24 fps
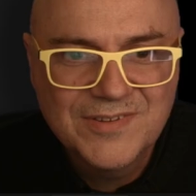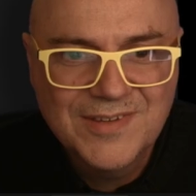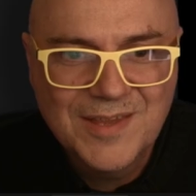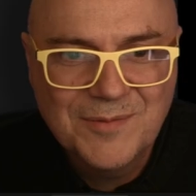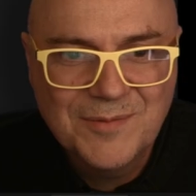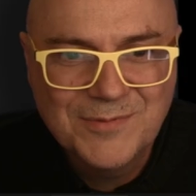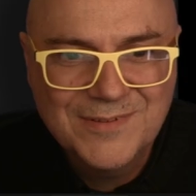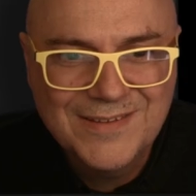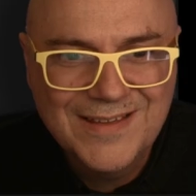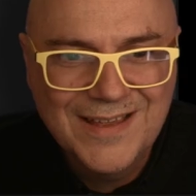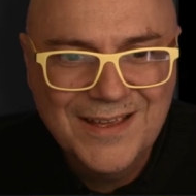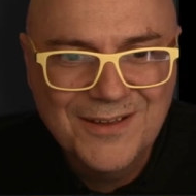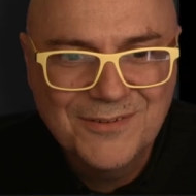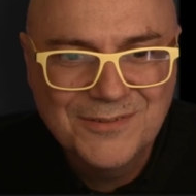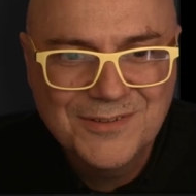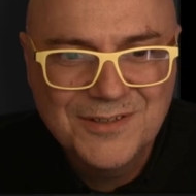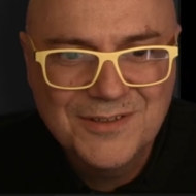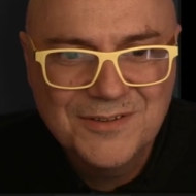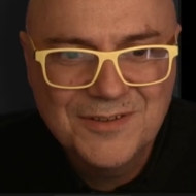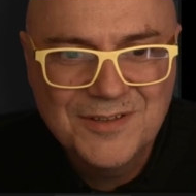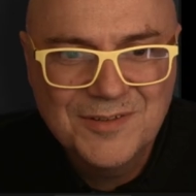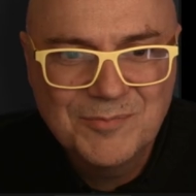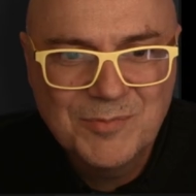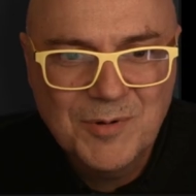scale, so
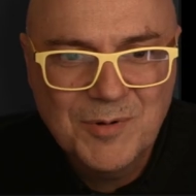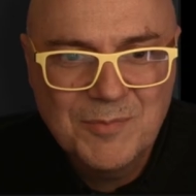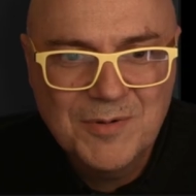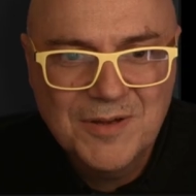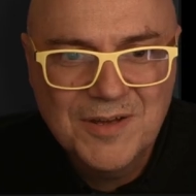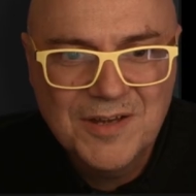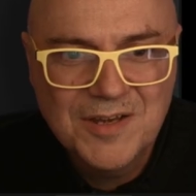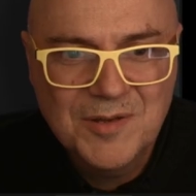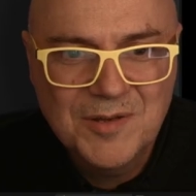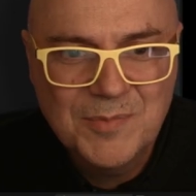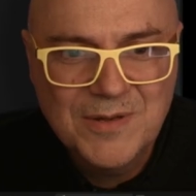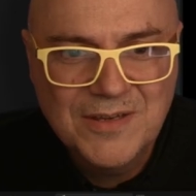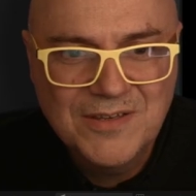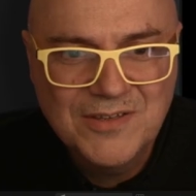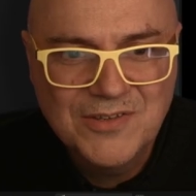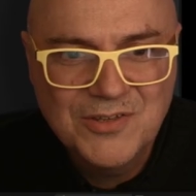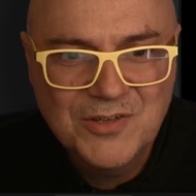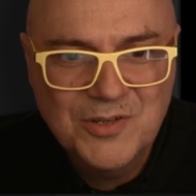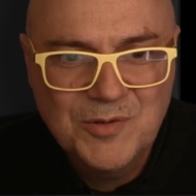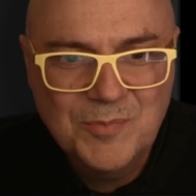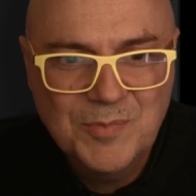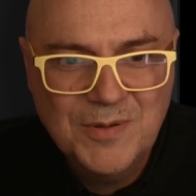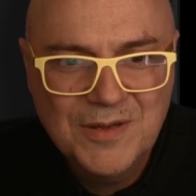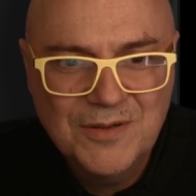it's probably going to be too
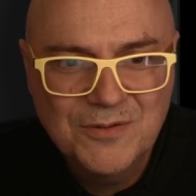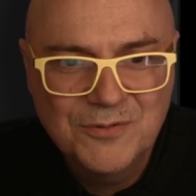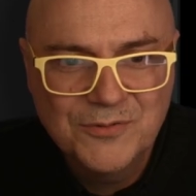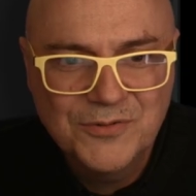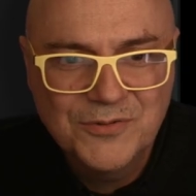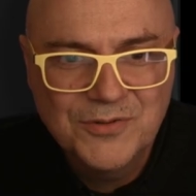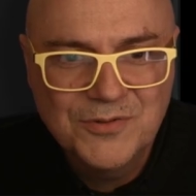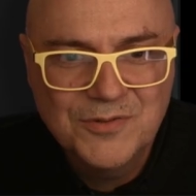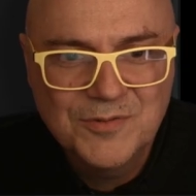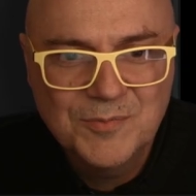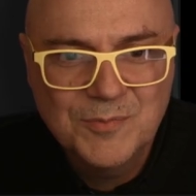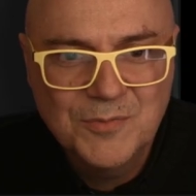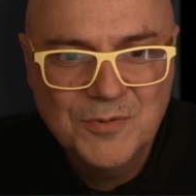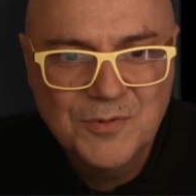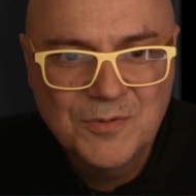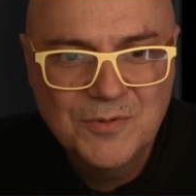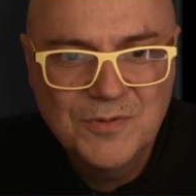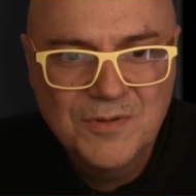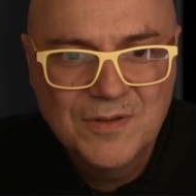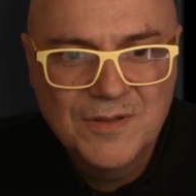big or too small.